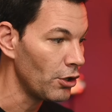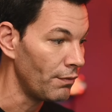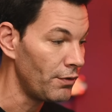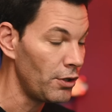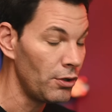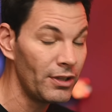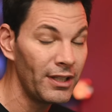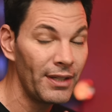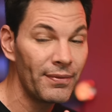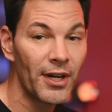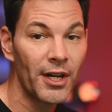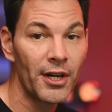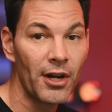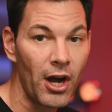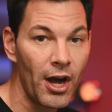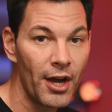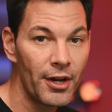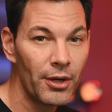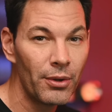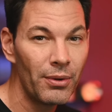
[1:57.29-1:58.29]
If you leave it on
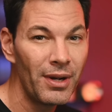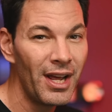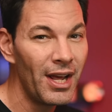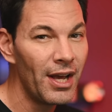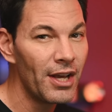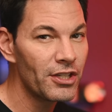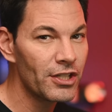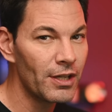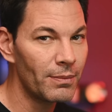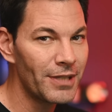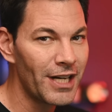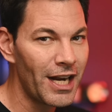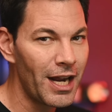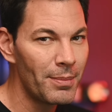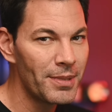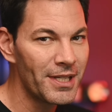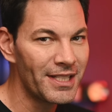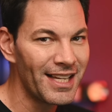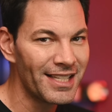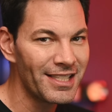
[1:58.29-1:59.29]
auto,
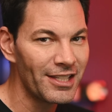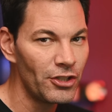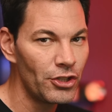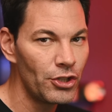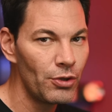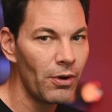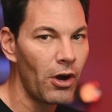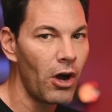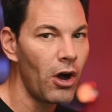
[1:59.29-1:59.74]
sometimes it doesn't do